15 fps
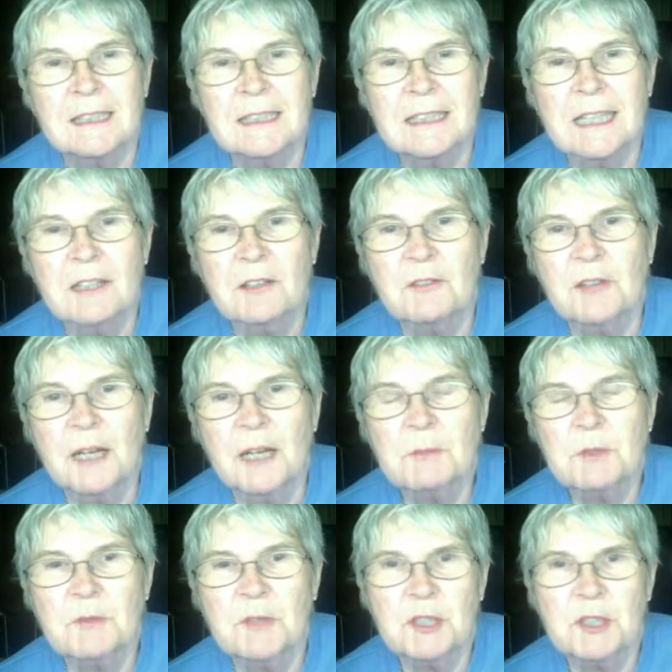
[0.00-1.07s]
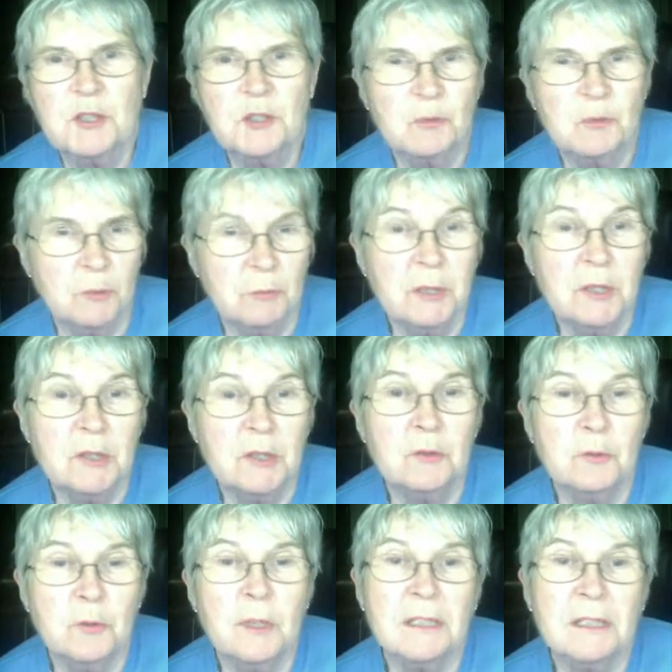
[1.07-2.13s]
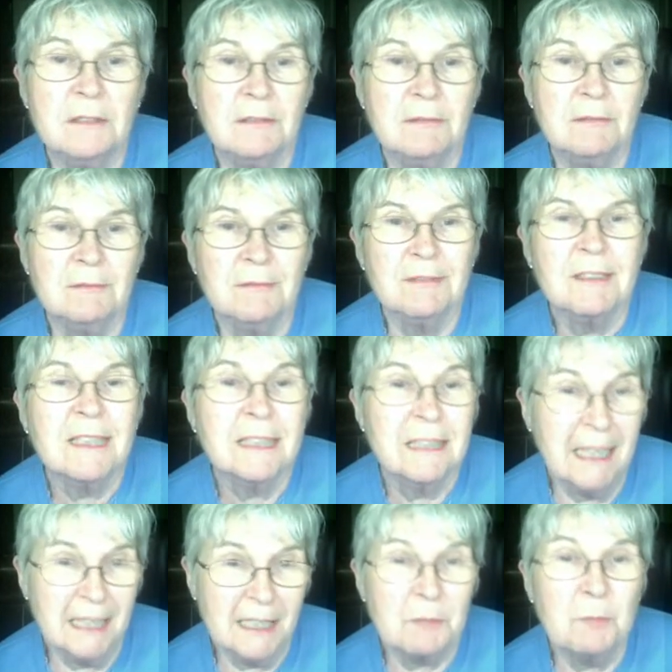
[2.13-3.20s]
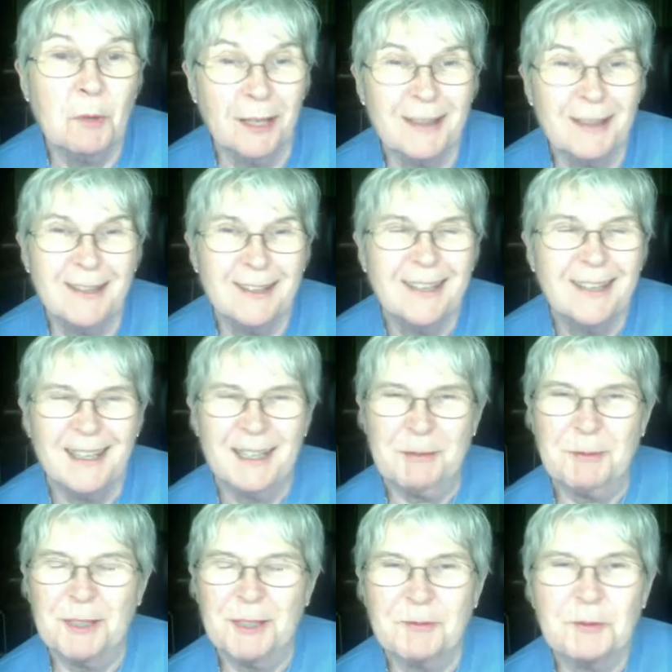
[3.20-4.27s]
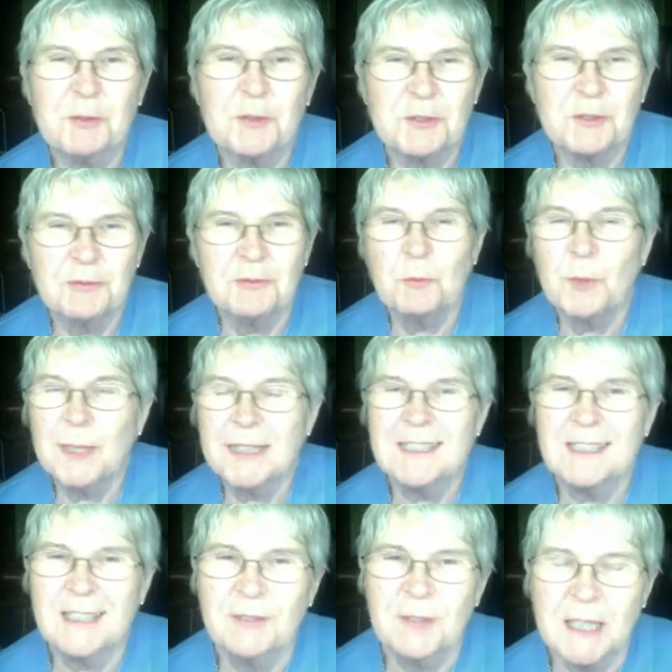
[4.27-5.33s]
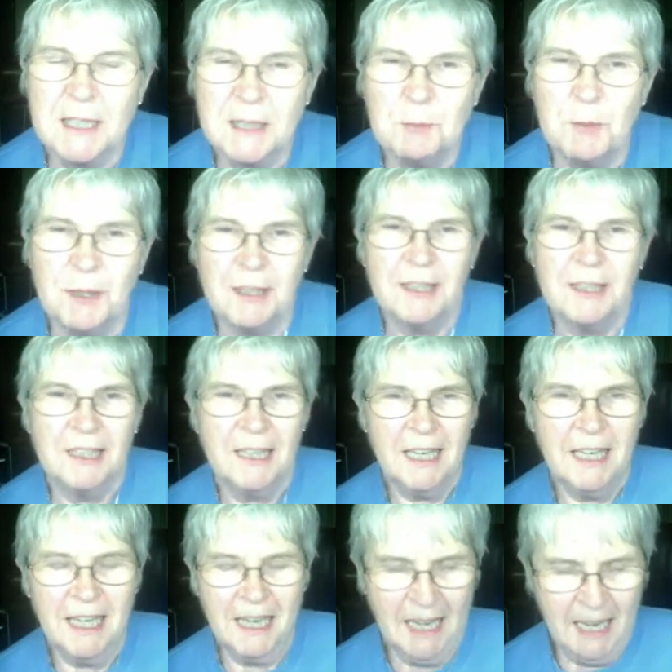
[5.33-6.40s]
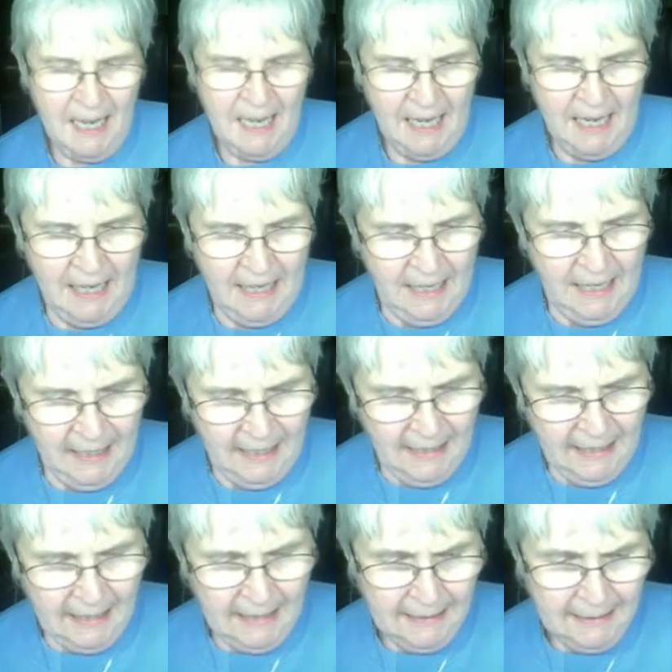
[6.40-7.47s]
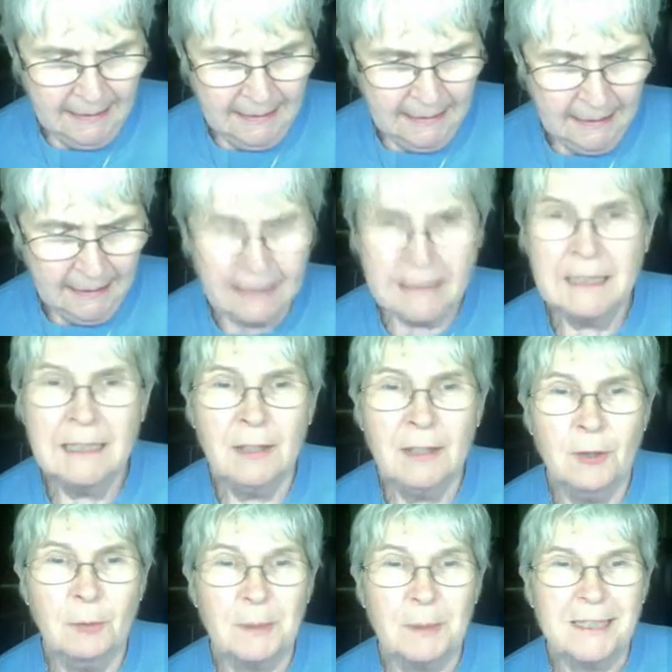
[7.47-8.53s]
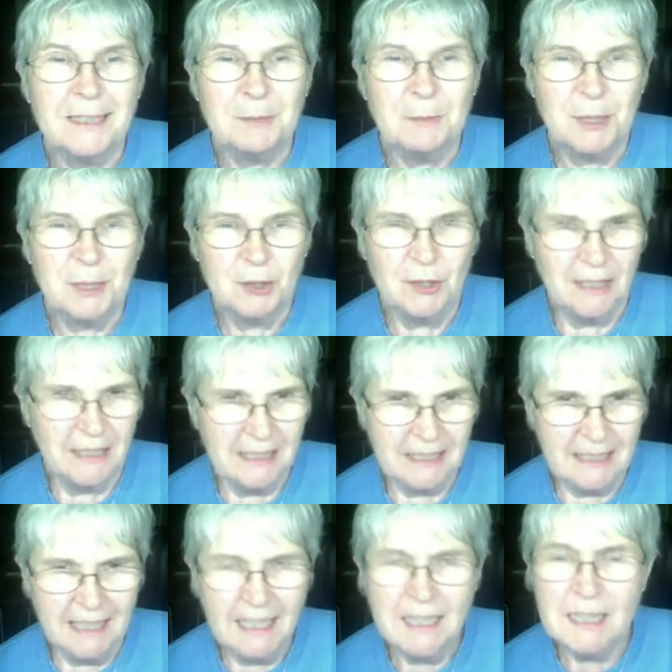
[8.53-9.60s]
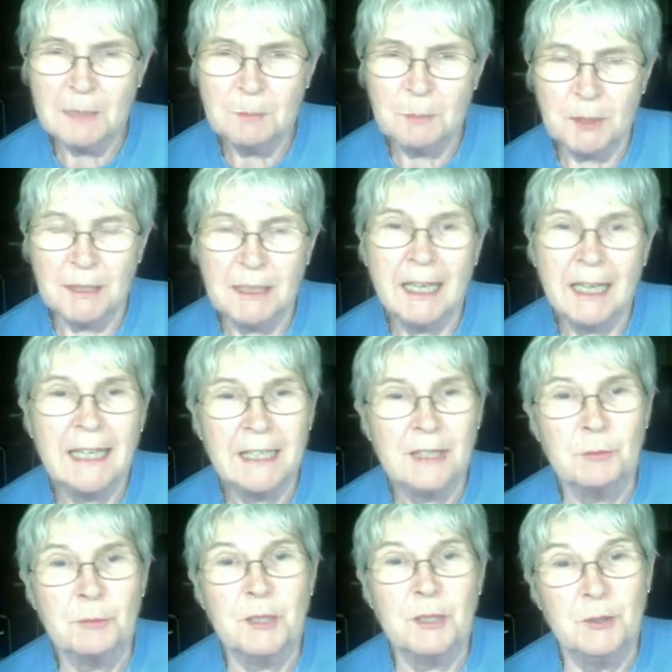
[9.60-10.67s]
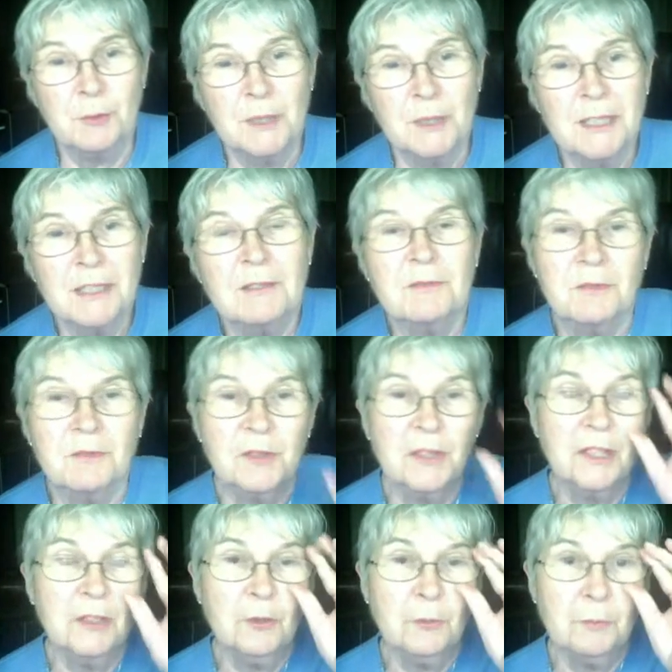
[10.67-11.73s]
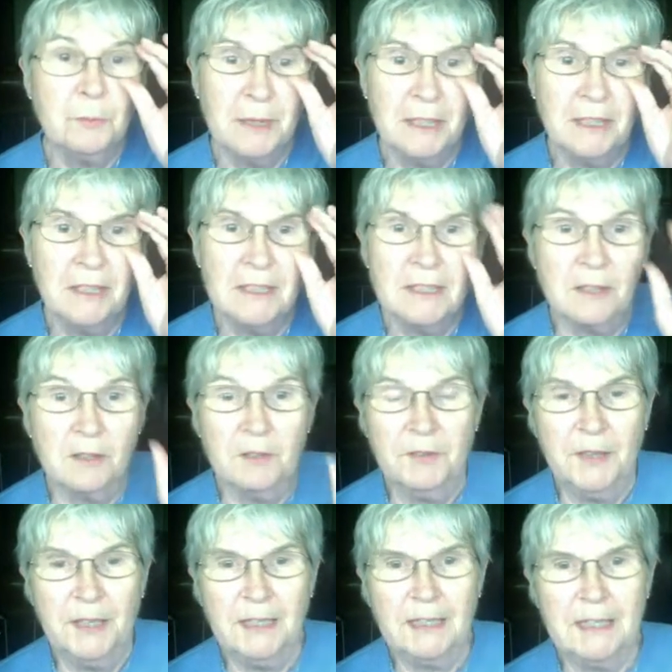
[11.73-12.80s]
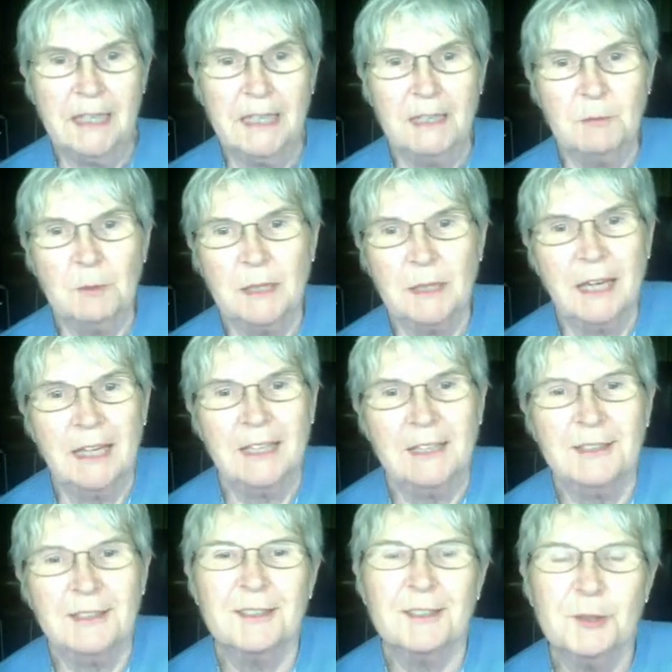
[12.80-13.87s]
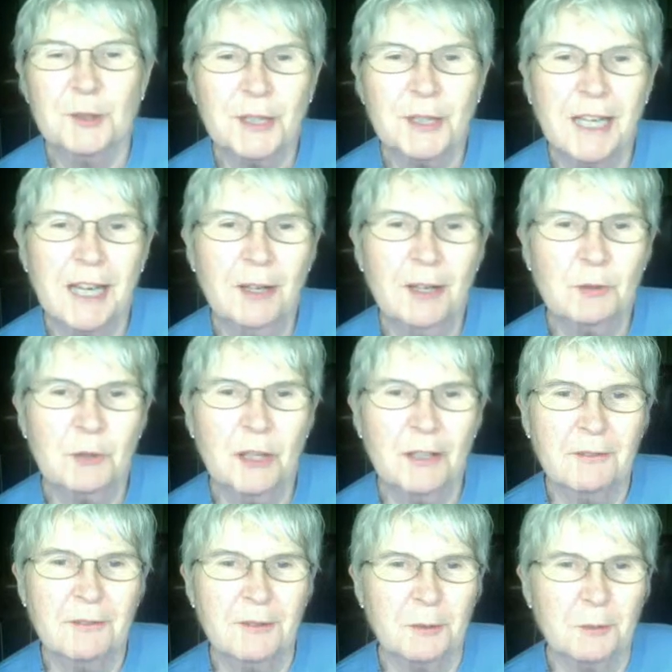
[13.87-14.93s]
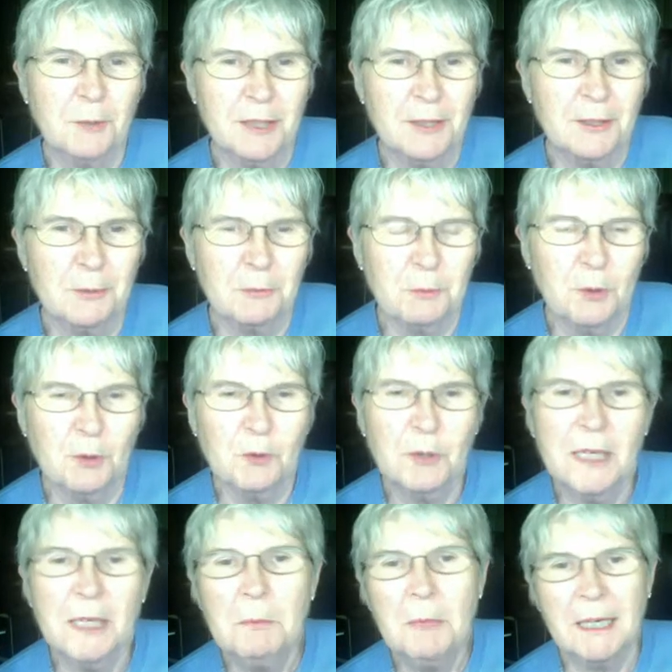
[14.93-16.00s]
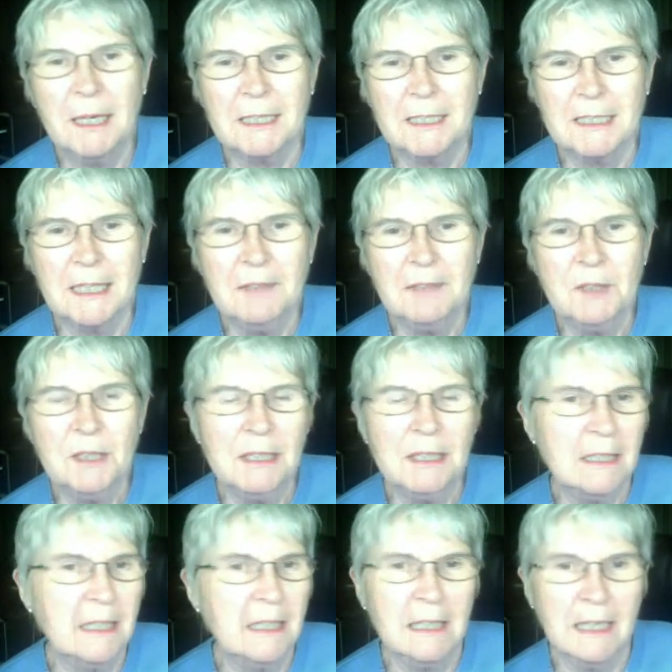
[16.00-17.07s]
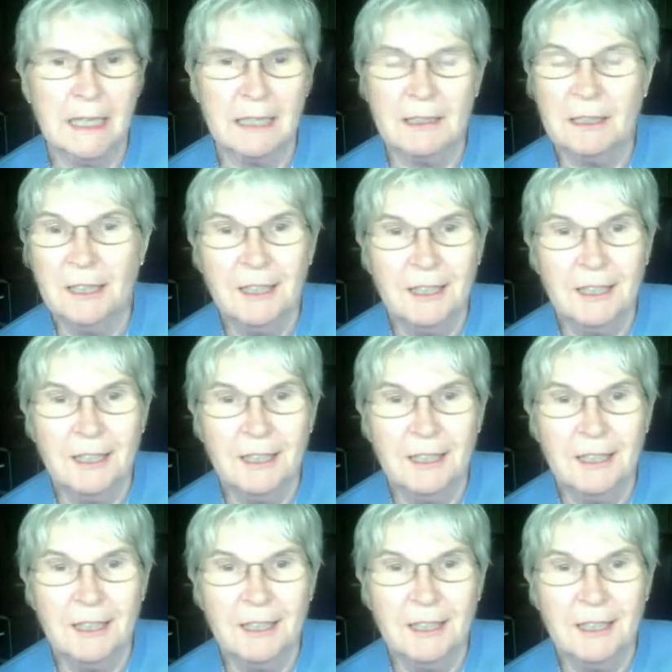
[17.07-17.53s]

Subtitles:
set of observations will be due in next month, anyway, the first Wednesday of next month. And I hope I didn't mention any dates, but I had to redo this video because of the fact that when I took it out of the regular program, I saved it and then I